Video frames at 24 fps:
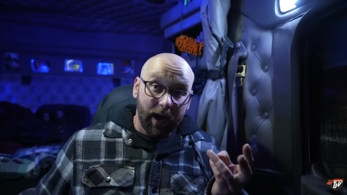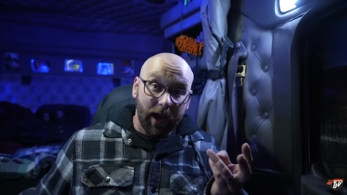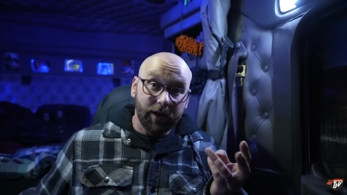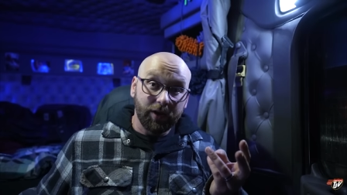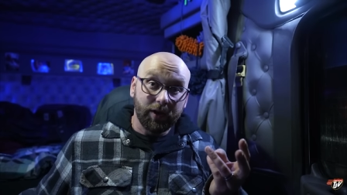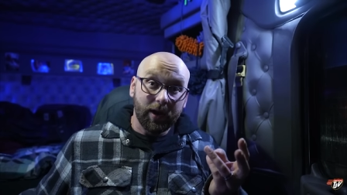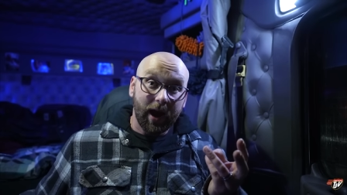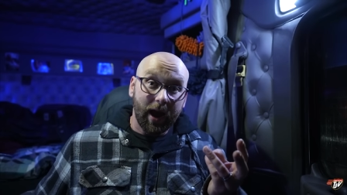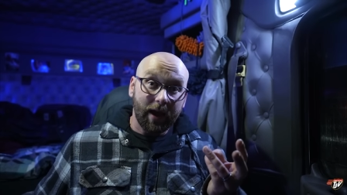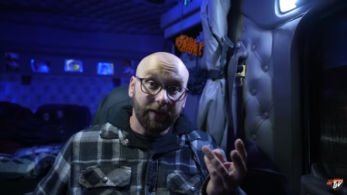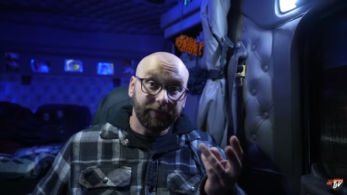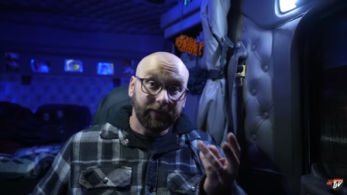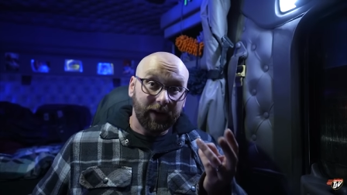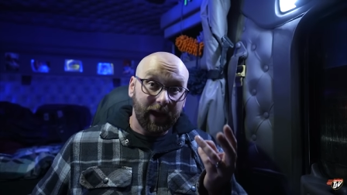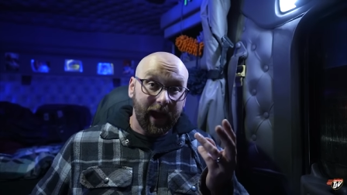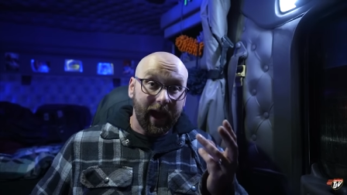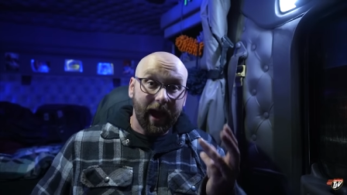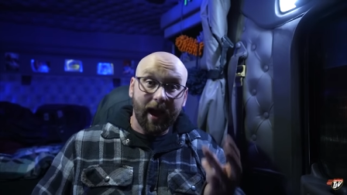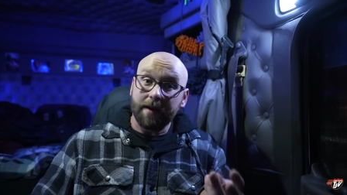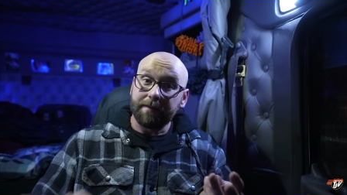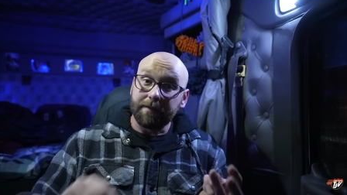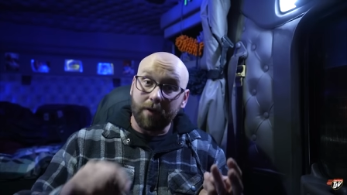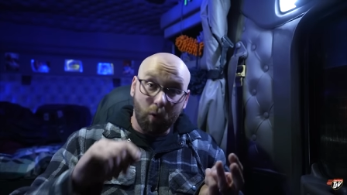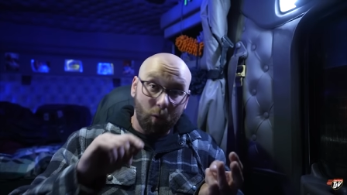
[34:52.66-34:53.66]
and you have to
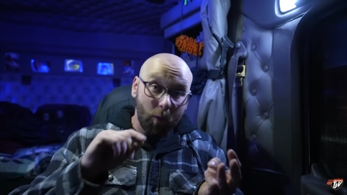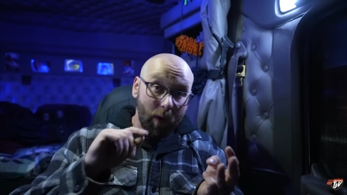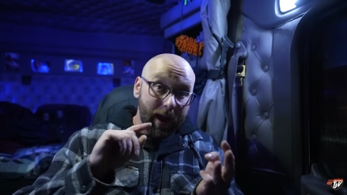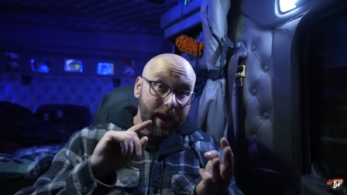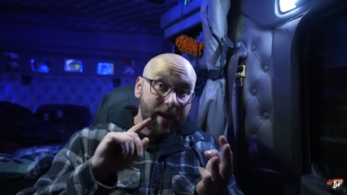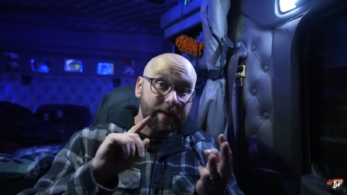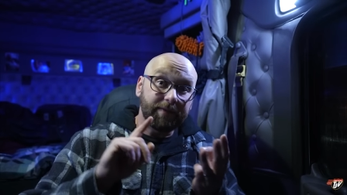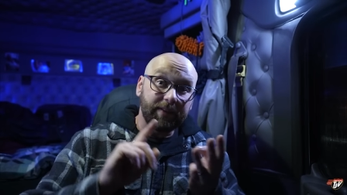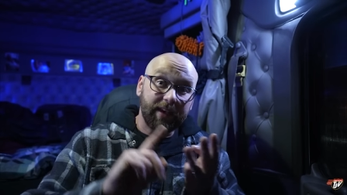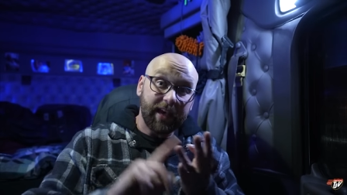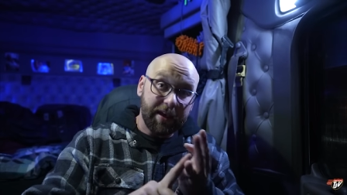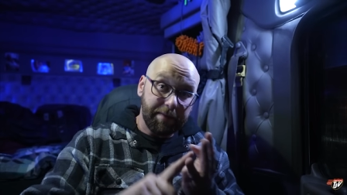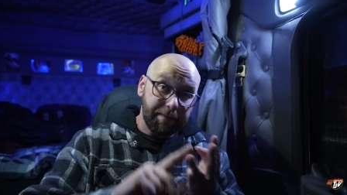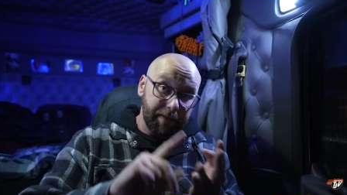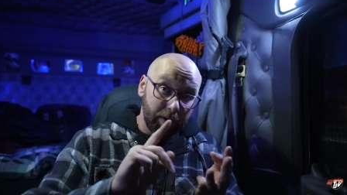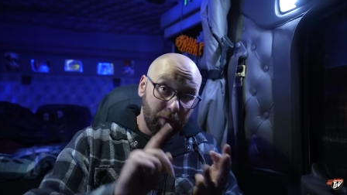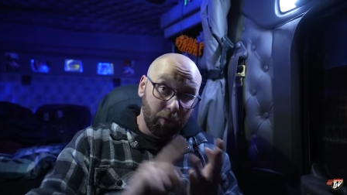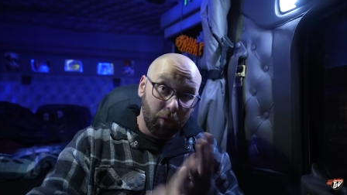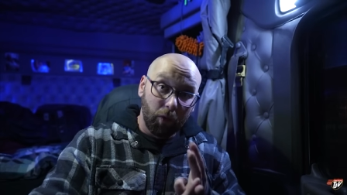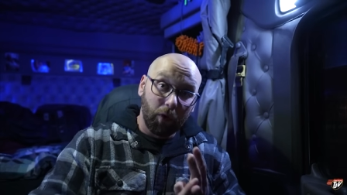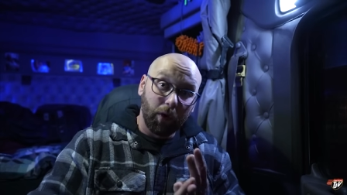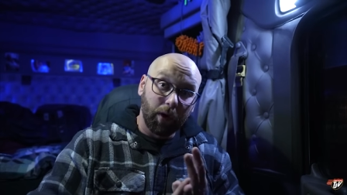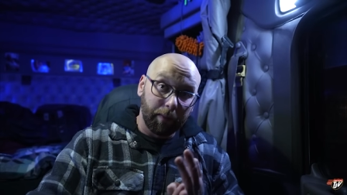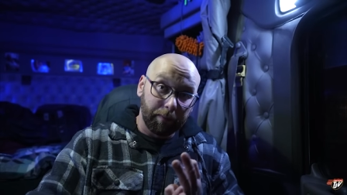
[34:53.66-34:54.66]
have a way of
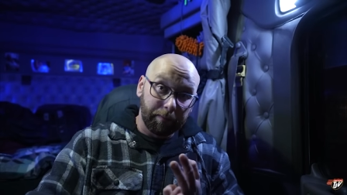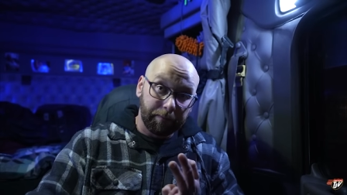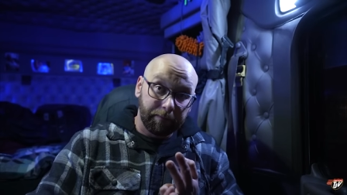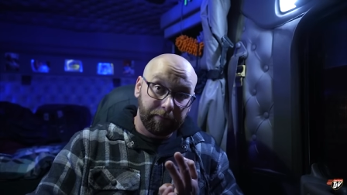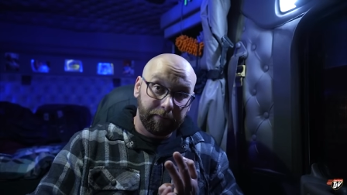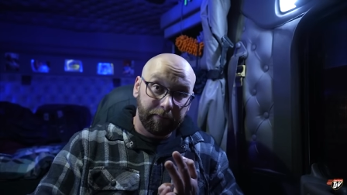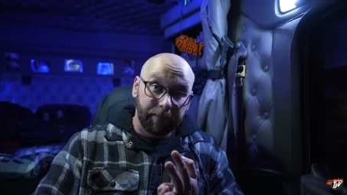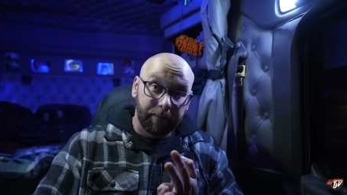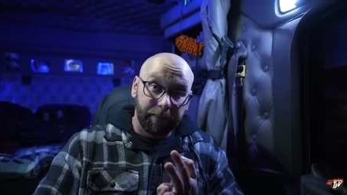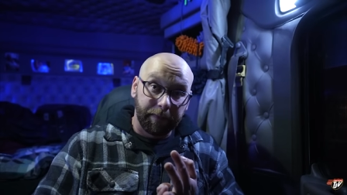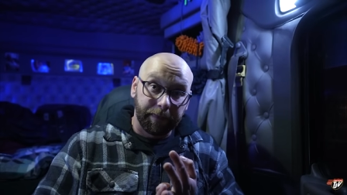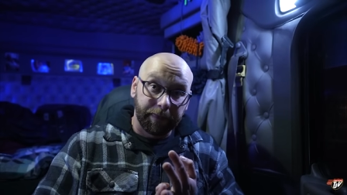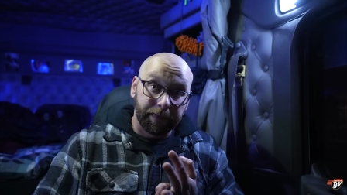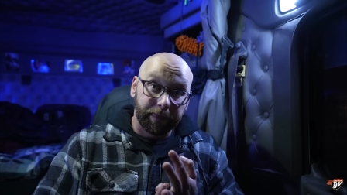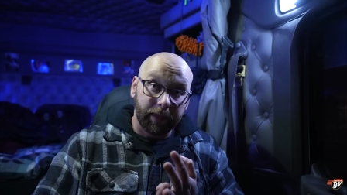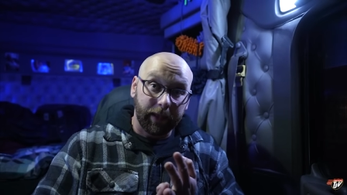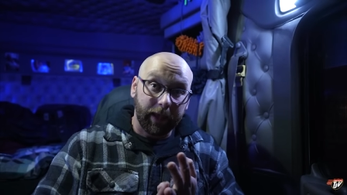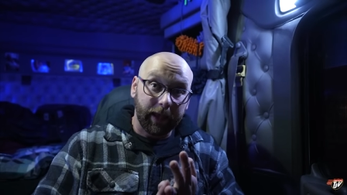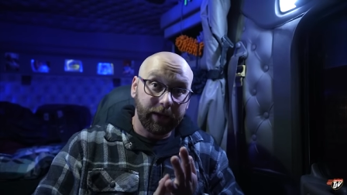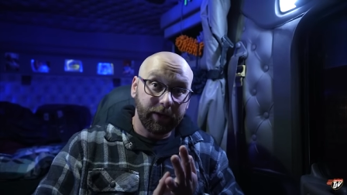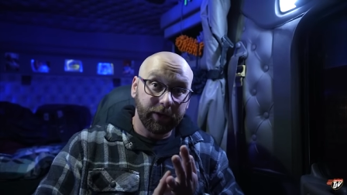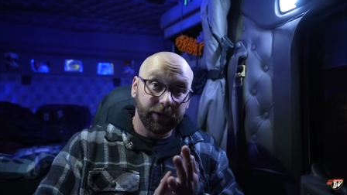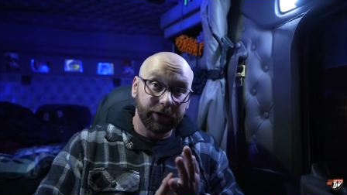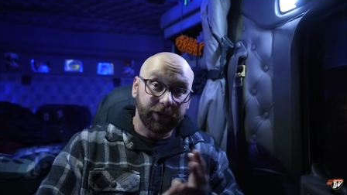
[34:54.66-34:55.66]
keeping warm
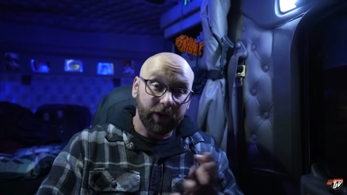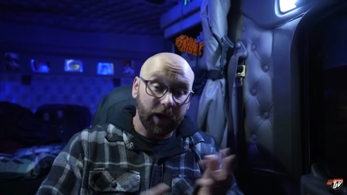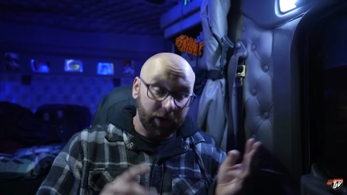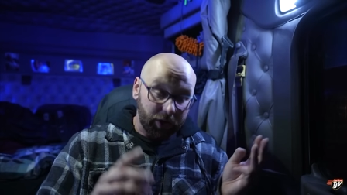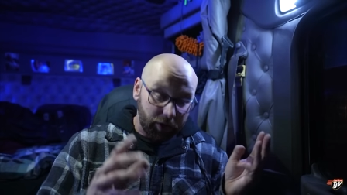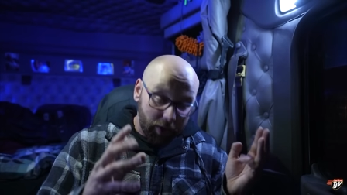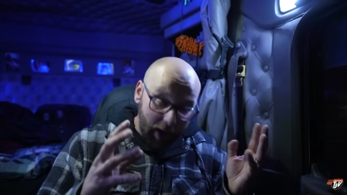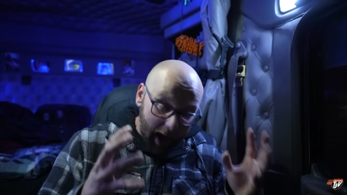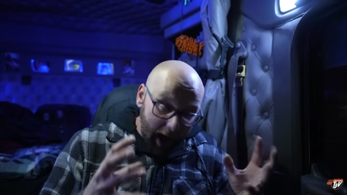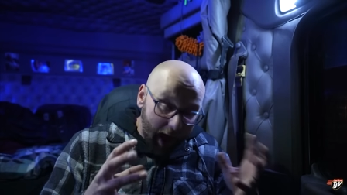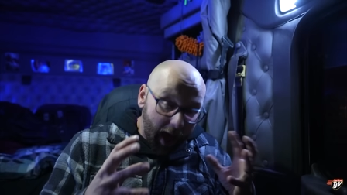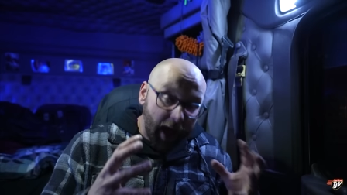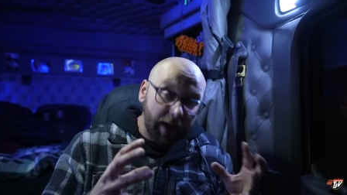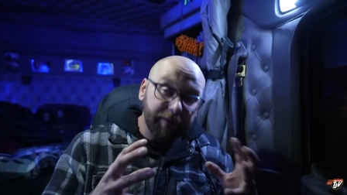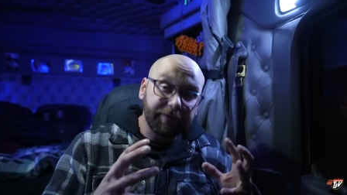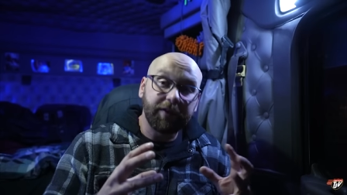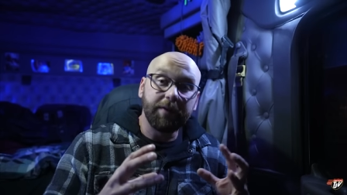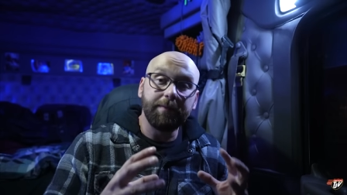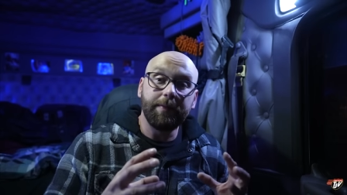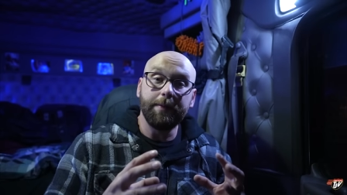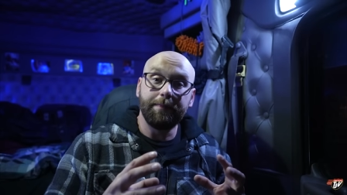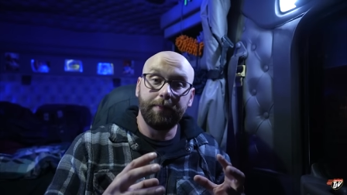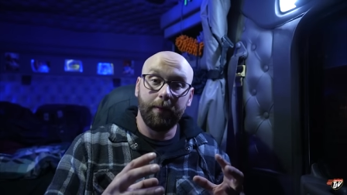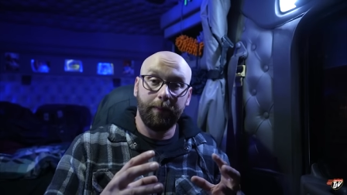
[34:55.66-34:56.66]
in your truck. You have
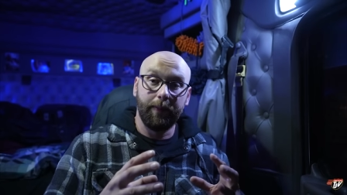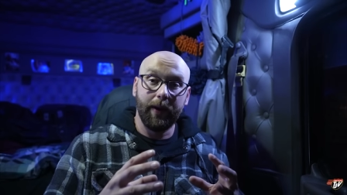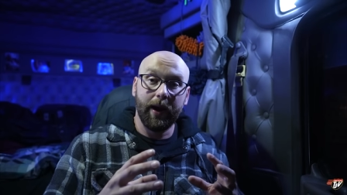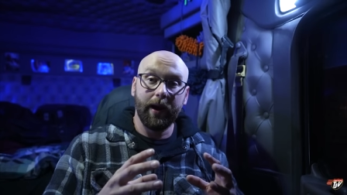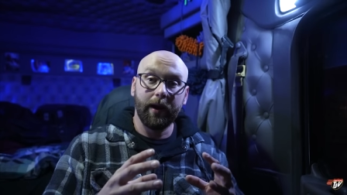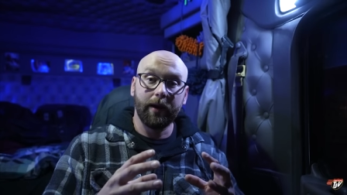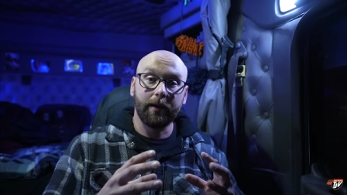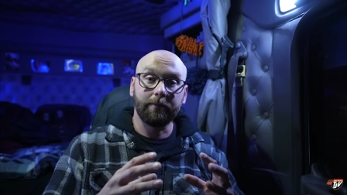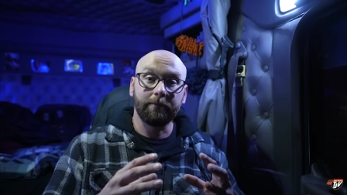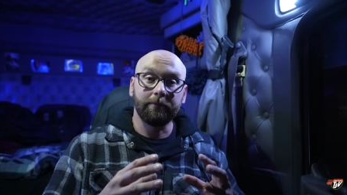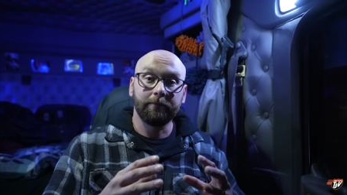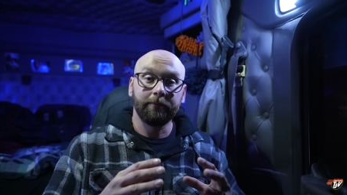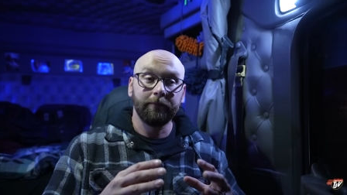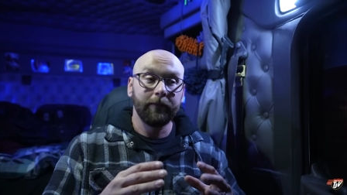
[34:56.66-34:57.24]
to be prepared.